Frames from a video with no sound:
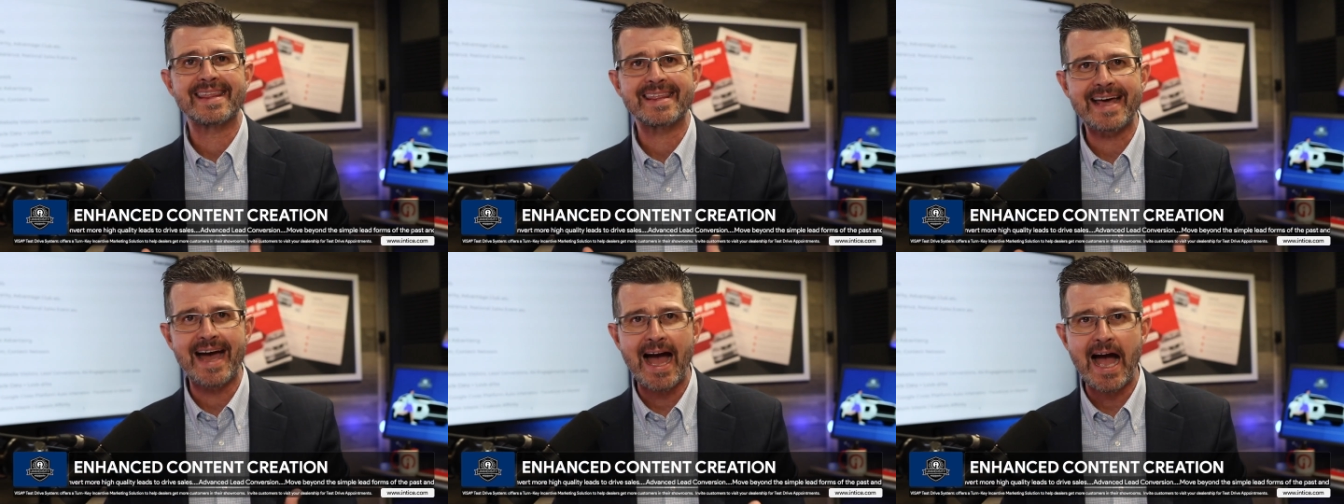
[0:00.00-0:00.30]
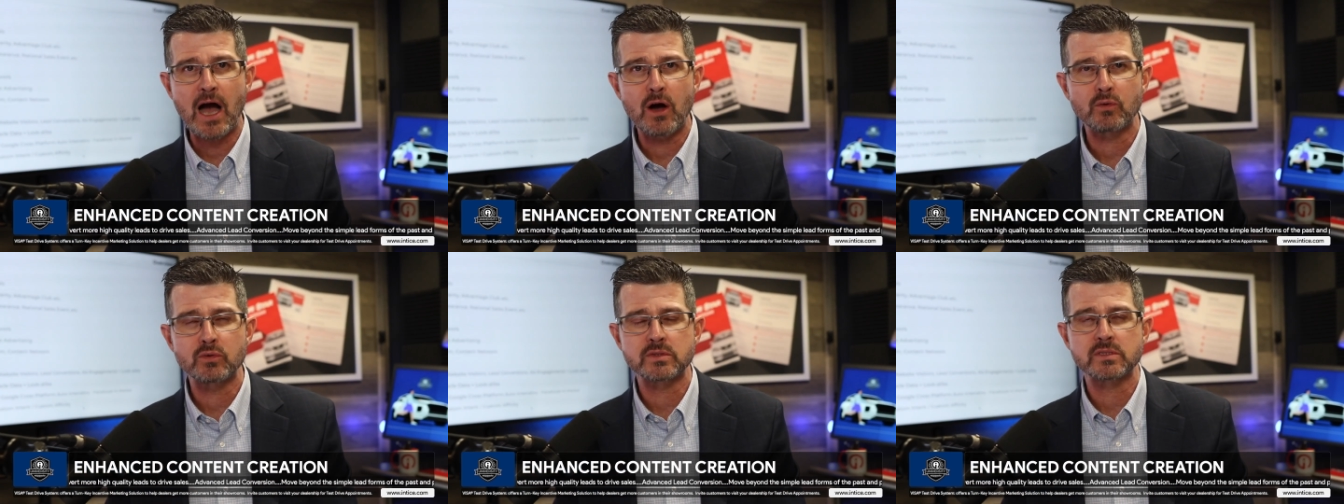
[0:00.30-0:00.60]

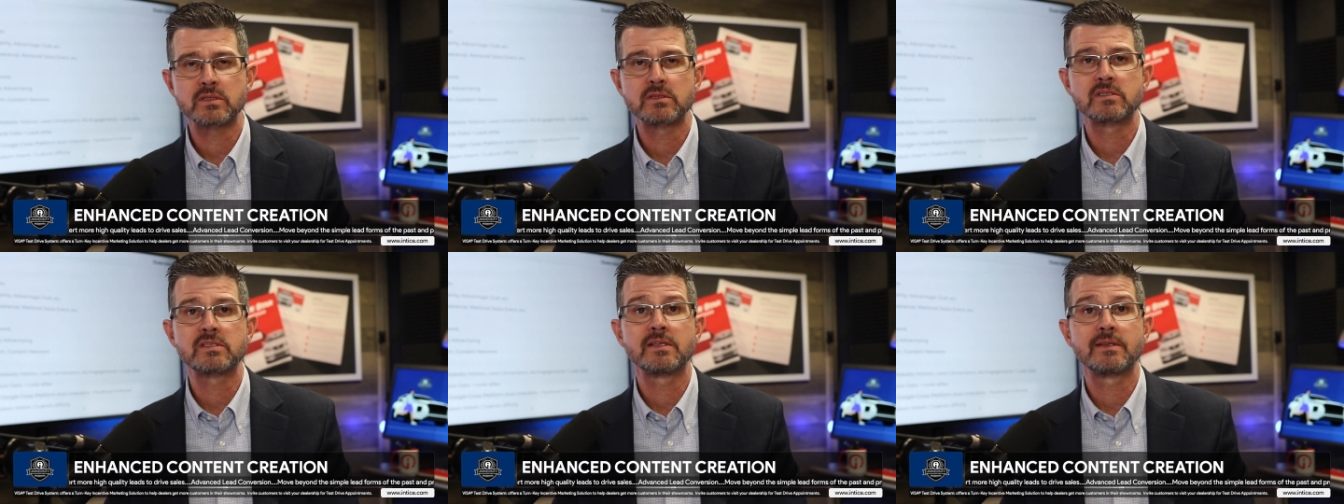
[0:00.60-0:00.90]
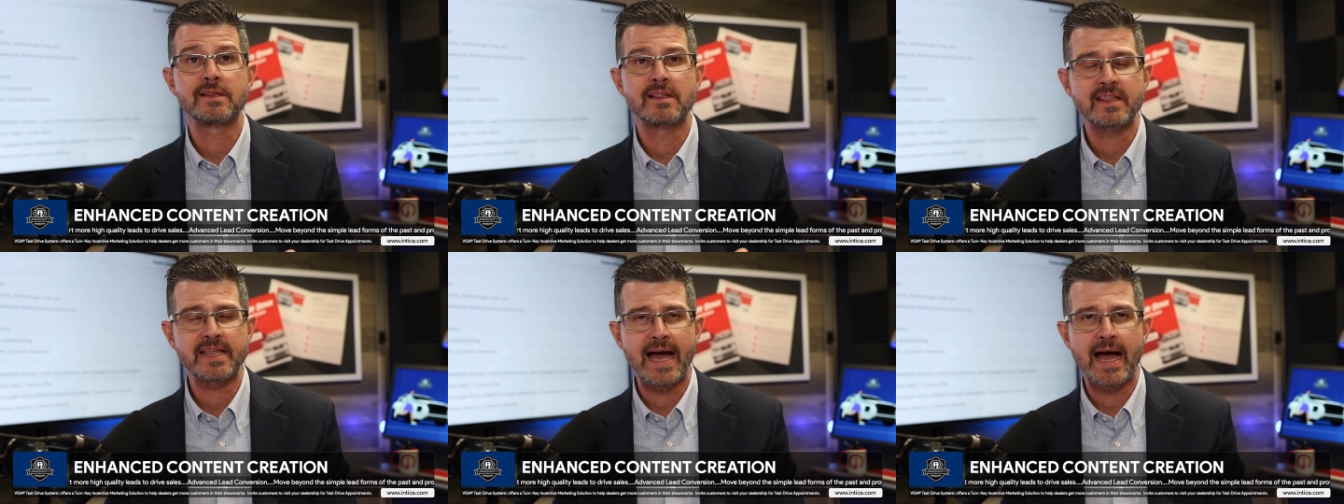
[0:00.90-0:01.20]
thousands
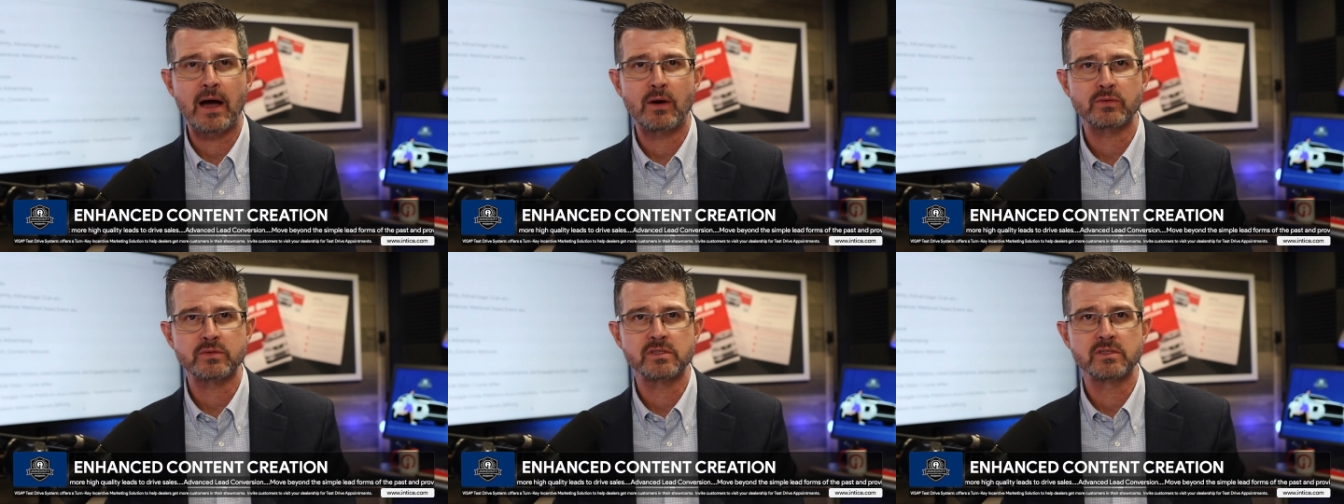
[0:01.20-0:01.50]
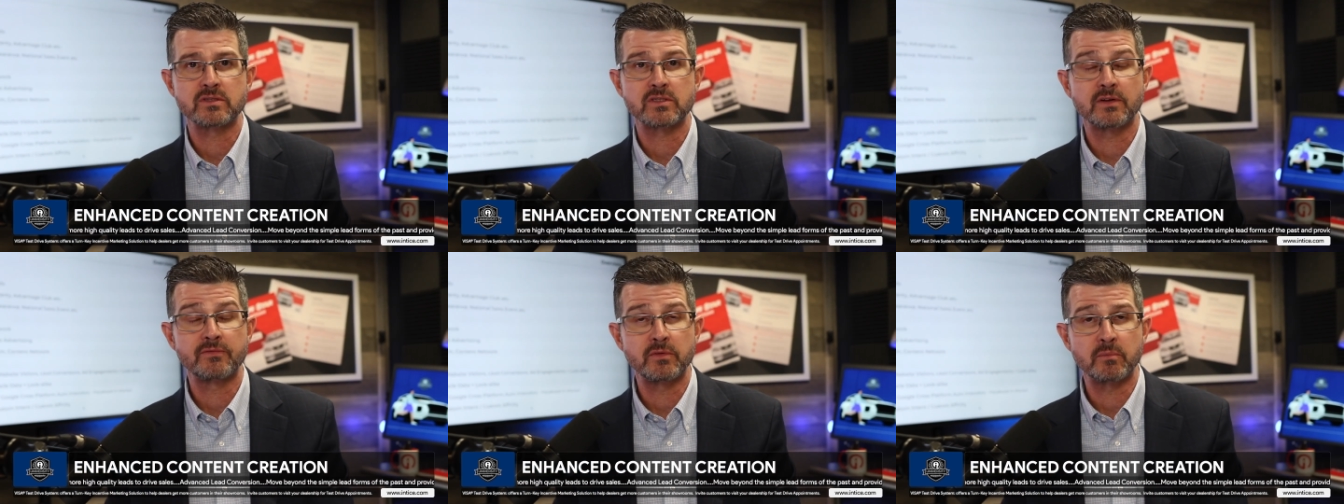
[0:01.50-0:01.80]
and
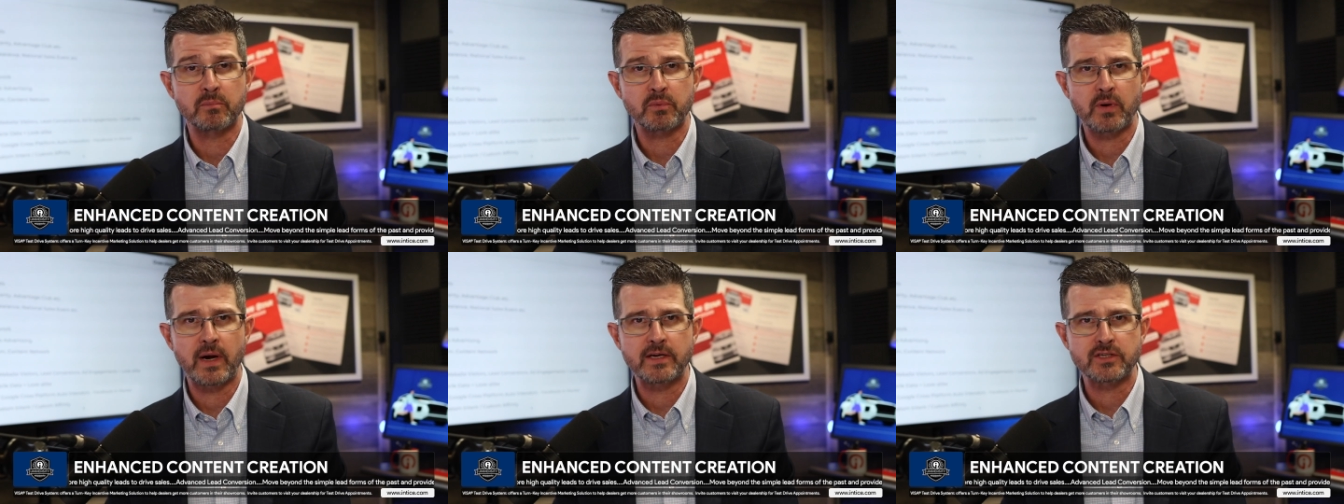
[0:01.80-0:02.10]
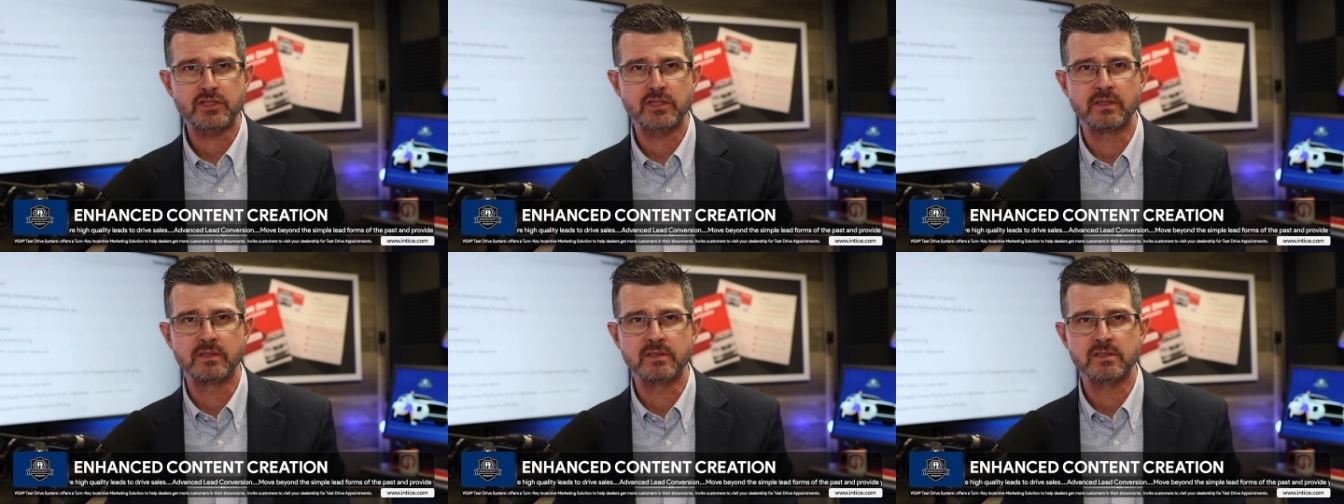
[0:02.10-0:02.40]
thousands of
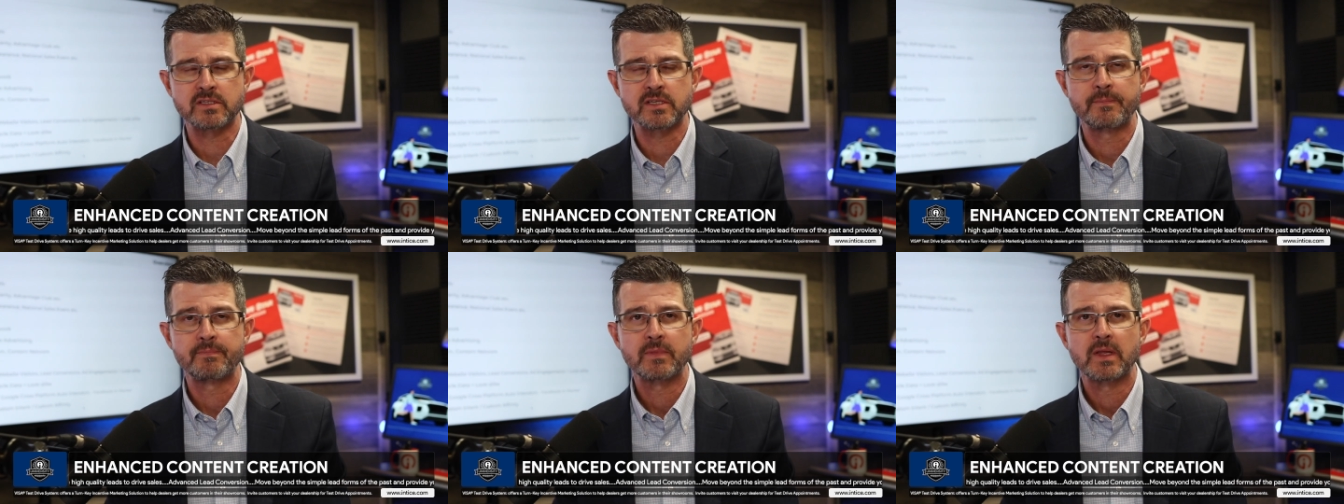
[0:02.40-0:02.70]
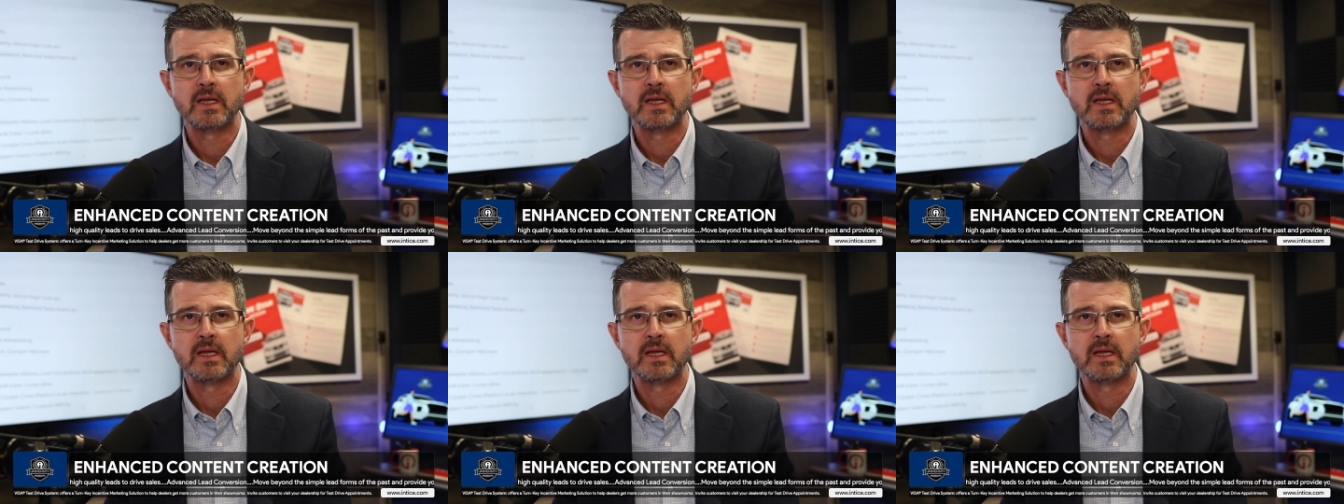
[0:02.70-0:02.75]
impressions